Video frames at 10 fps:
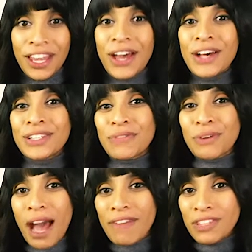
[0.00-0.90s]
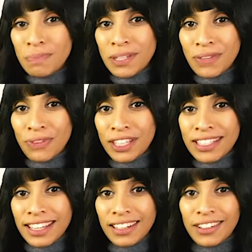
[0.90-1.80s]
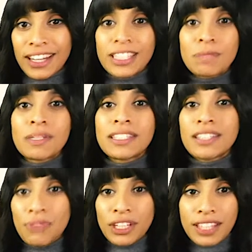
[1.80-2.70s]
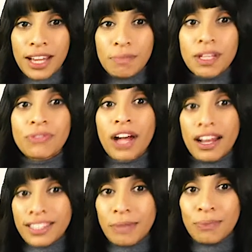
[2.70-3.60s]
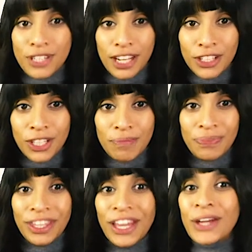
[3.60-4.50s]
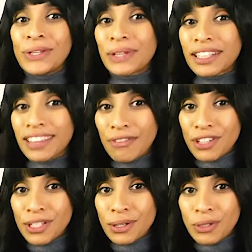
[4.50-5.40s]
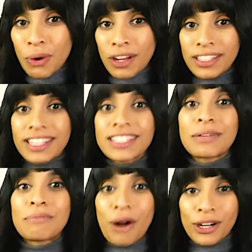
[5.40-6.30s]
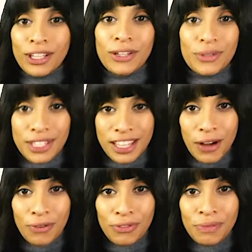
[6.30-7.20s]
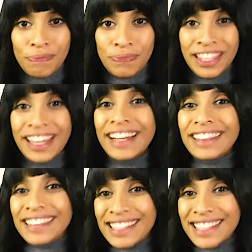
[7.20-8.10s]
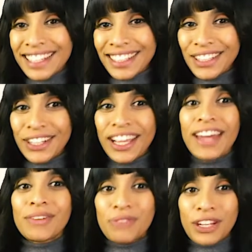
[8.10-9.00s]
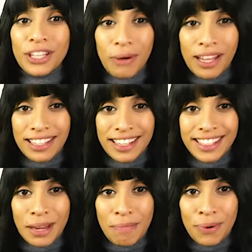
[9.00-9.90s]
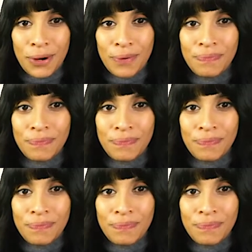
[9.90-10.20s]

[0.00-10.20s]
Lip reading: So if you have a specific skill in specific types of content production, you can leverage those qualities to market yourself. Let's take a look at video as an example.